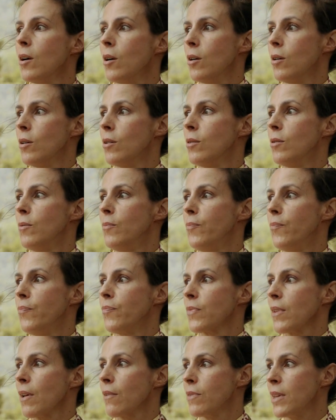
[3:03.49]

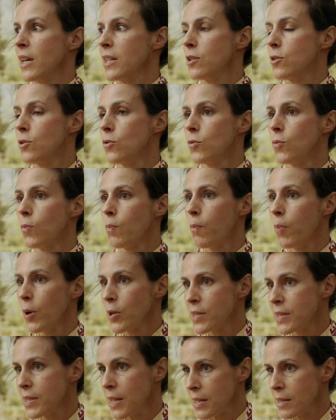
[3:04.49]
that you
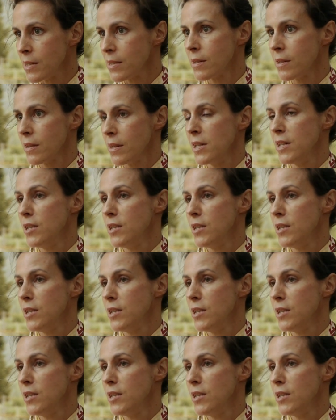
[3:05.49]
possess